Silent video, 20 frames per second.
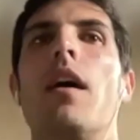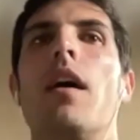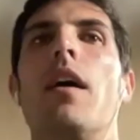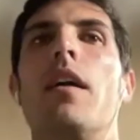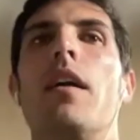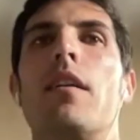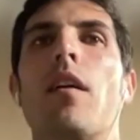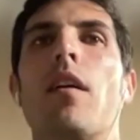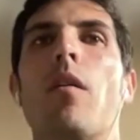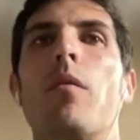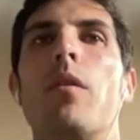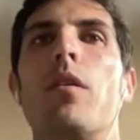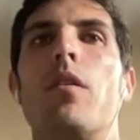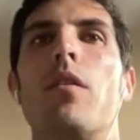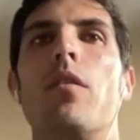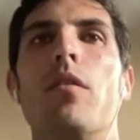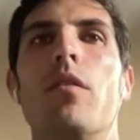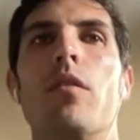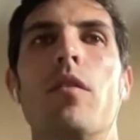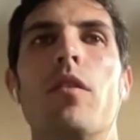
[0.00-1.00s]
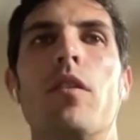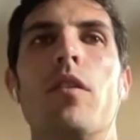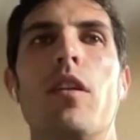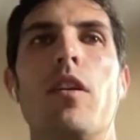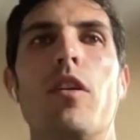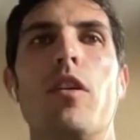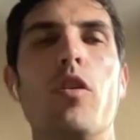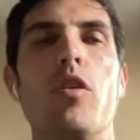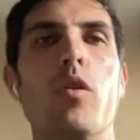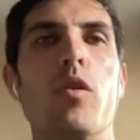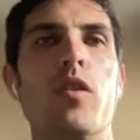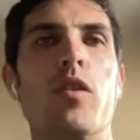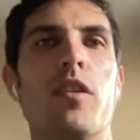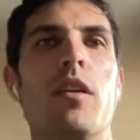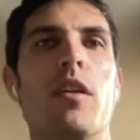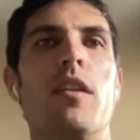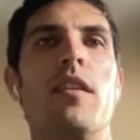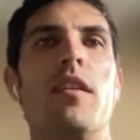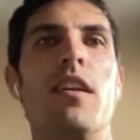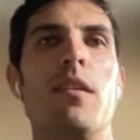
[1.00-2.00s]
is going to use
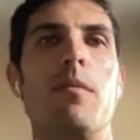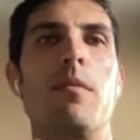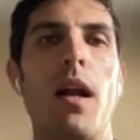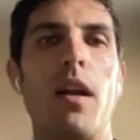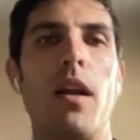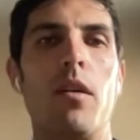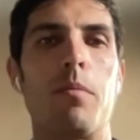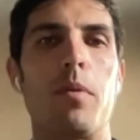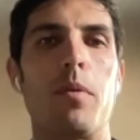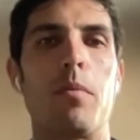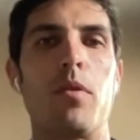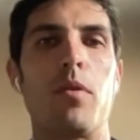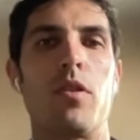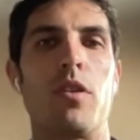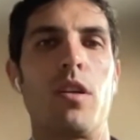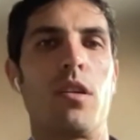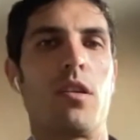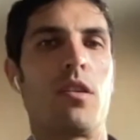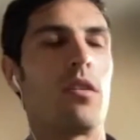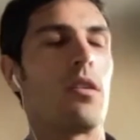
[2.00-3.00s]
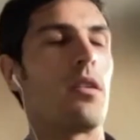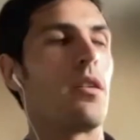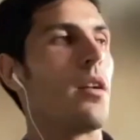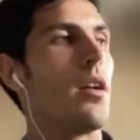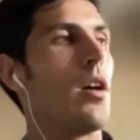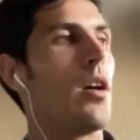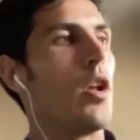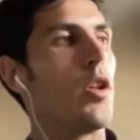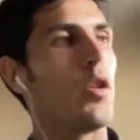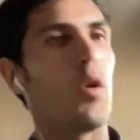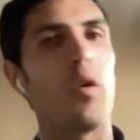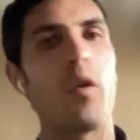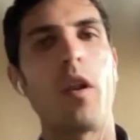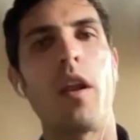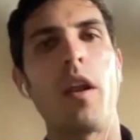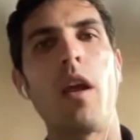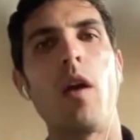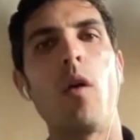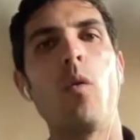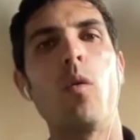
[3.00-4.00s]
the, this value proposition to the
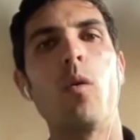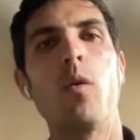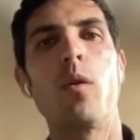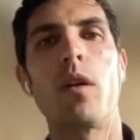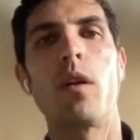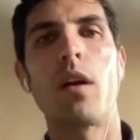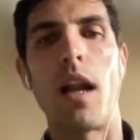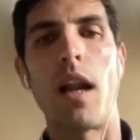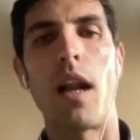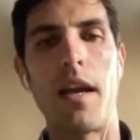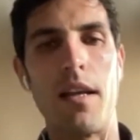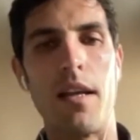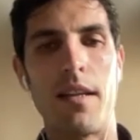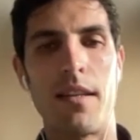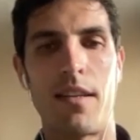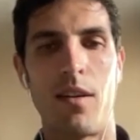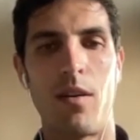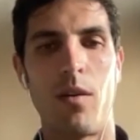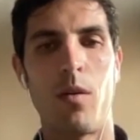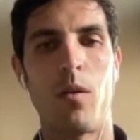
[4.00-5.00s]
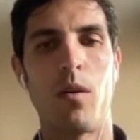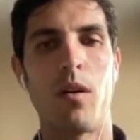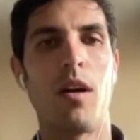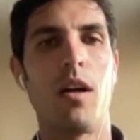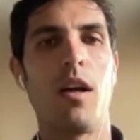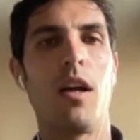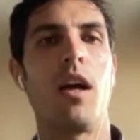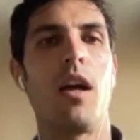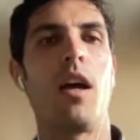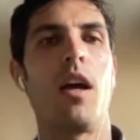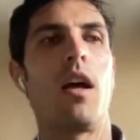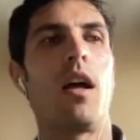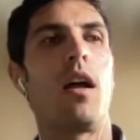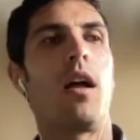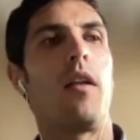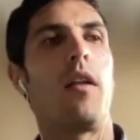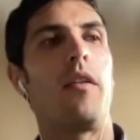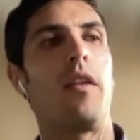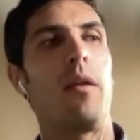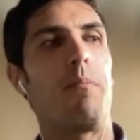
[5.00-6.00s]
new client. So
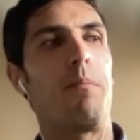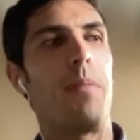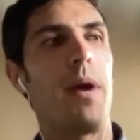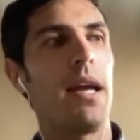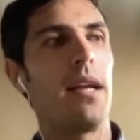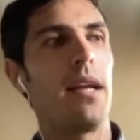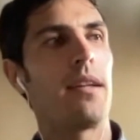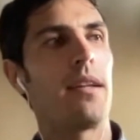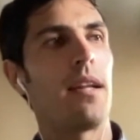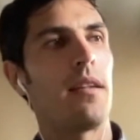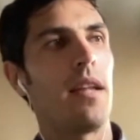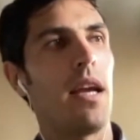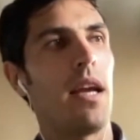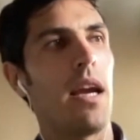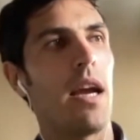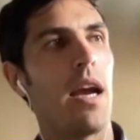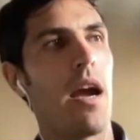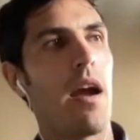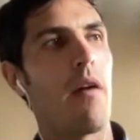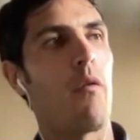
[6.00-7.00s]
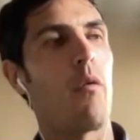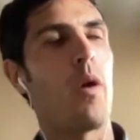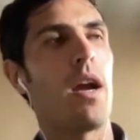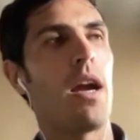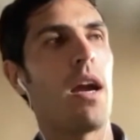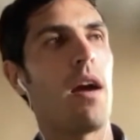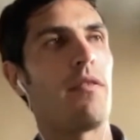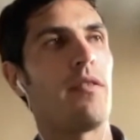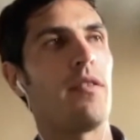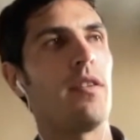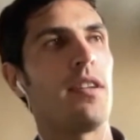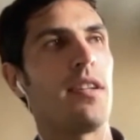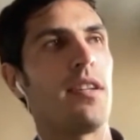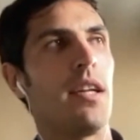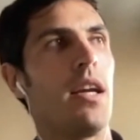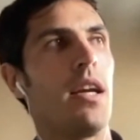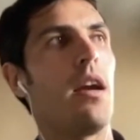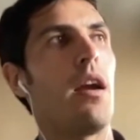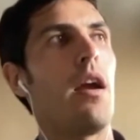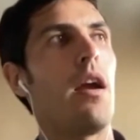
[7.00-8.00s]
the pains that they have, we have to
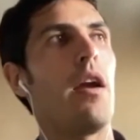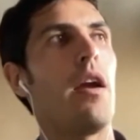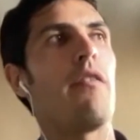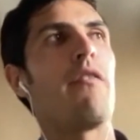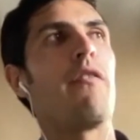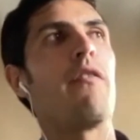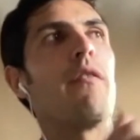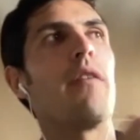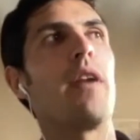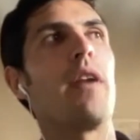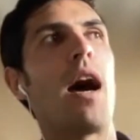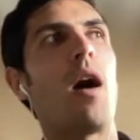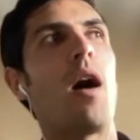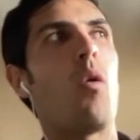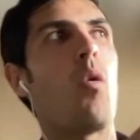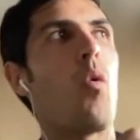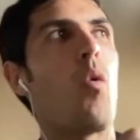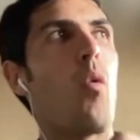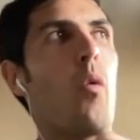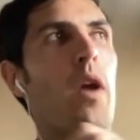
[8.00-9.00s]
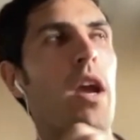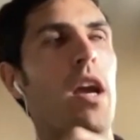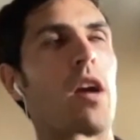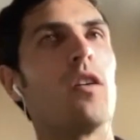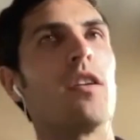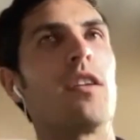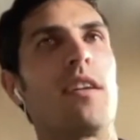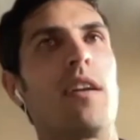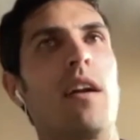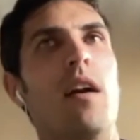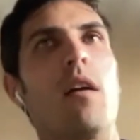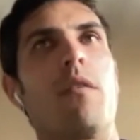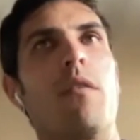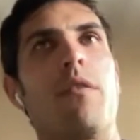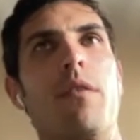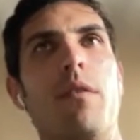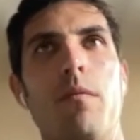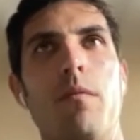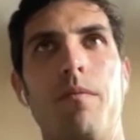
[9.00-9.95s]
see if now we could serve.